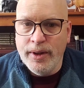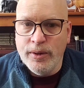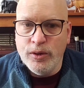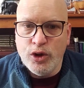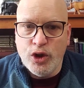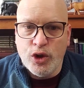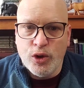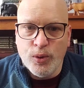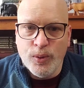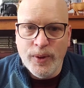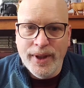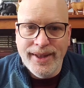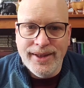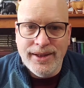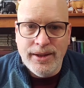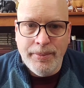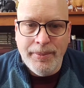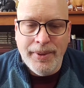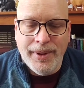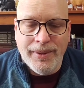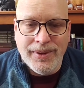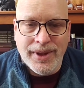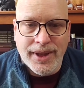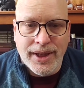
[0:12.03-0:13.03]
It was great
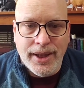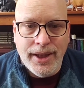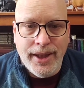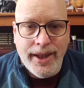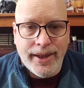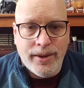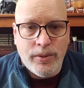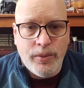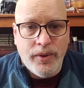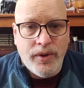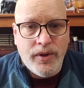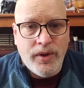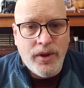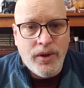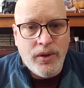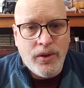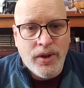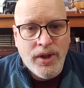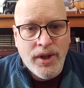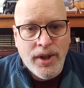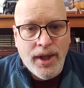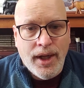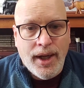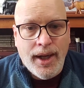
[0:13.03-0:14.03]
to be able to connect with
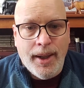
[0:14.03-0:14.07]
you.